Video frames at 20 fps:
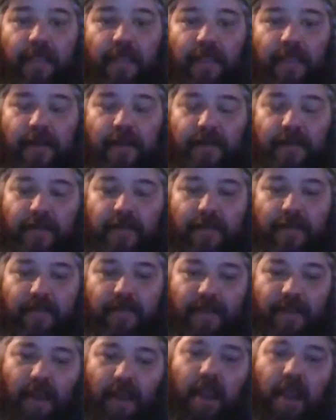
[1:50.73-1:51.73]
And
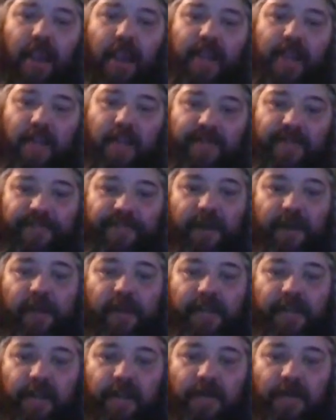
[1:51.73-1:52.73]
I'm like, all right, that'll be
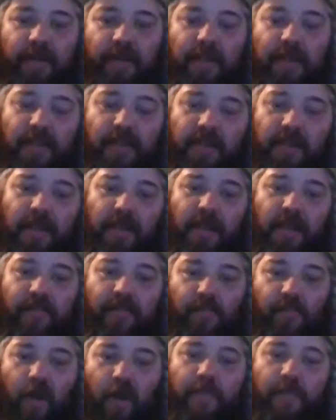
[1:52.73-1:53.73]
fun. You know,
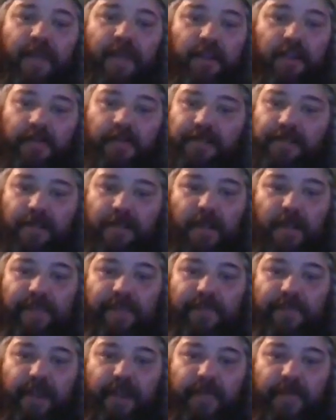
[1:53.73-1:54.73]
Walt Bigler was a
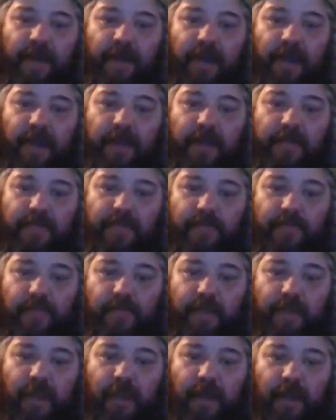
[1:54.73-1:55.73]
great friend of mine.
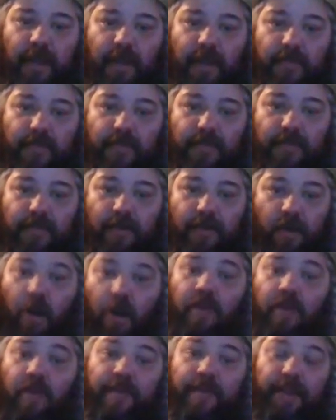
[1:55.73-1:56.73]

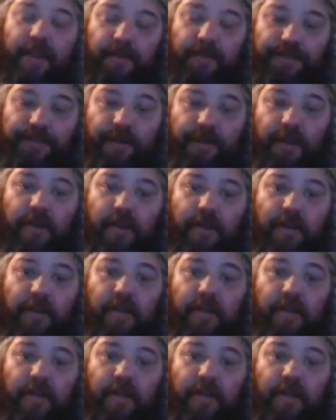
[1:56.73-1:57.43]
All the Biglers are.